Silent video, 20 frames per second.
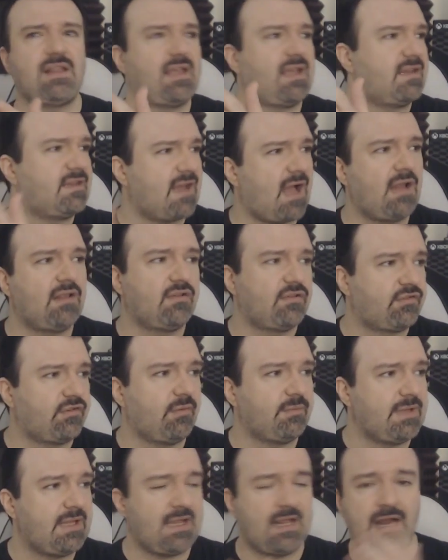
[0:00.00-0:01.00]
like $1
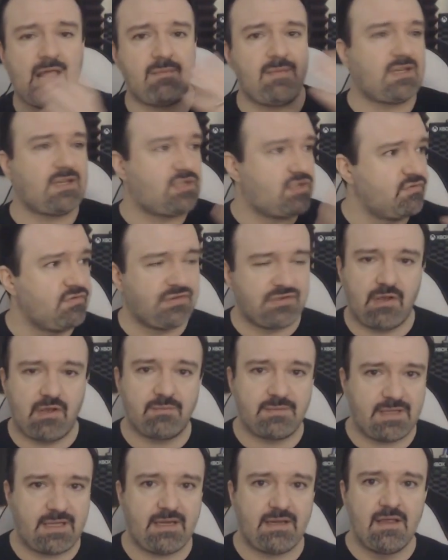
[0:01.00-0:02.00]
something and I make 2
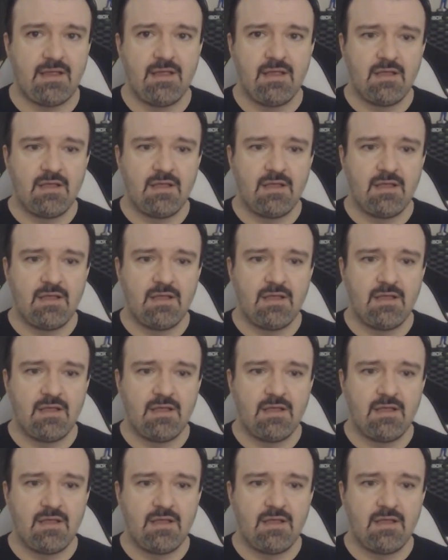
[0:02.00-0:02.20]
something.